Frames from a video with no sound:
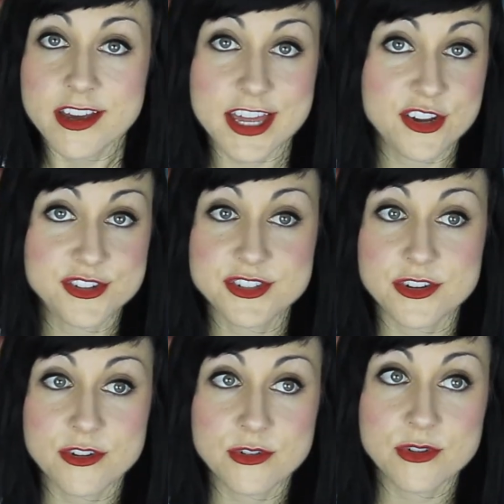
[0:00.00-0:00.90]
and
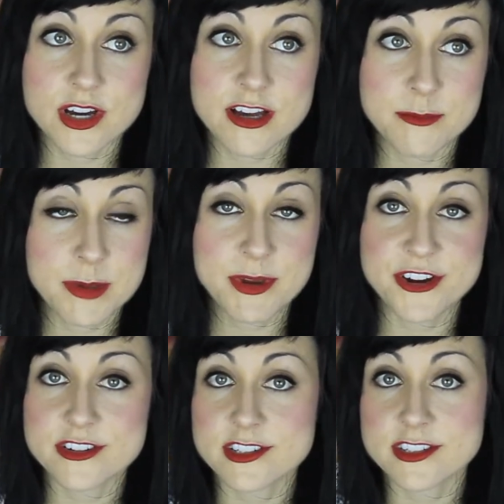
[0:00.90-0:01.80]
also my
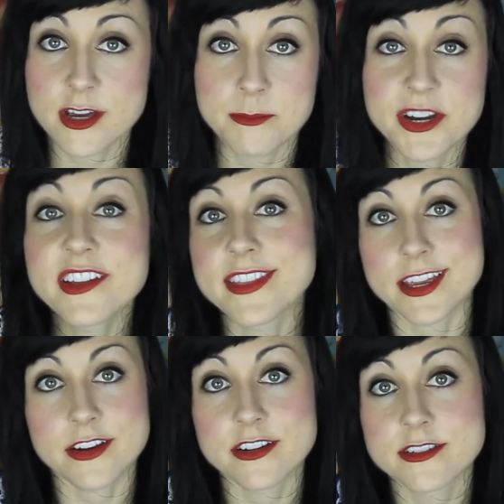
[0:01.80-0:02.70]
parents got married
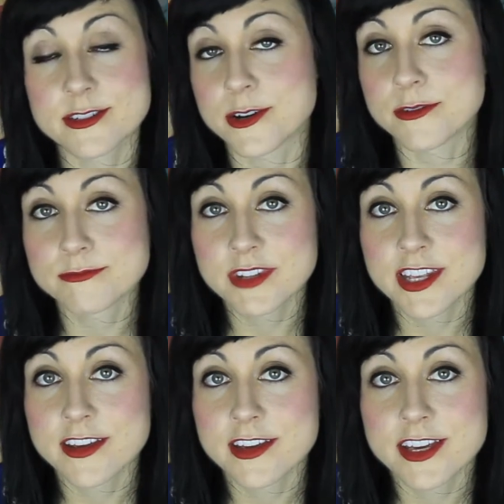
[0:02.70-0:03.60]
that year, so
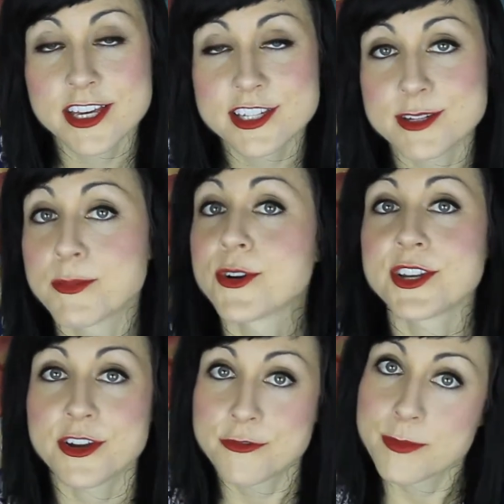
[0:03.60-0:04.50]
it's an
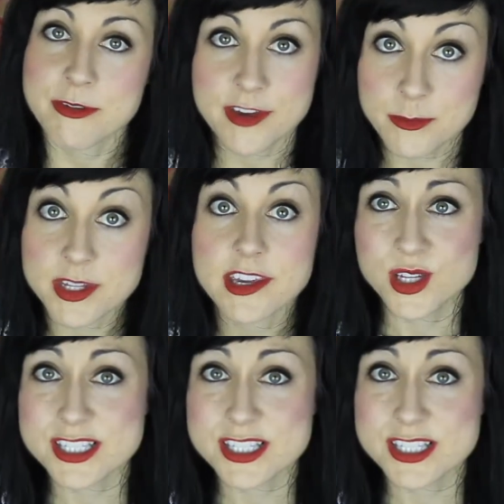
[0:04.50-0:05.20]
important year for my family.